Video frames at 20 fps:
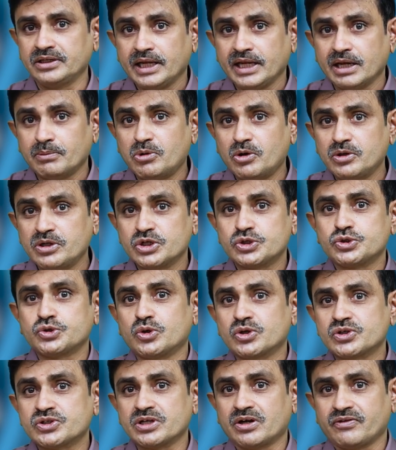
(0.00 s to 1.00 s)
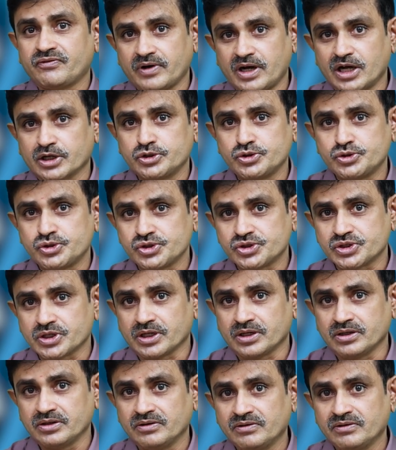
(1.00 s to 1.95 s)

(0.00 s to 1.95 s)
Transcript: about the source of acquisition,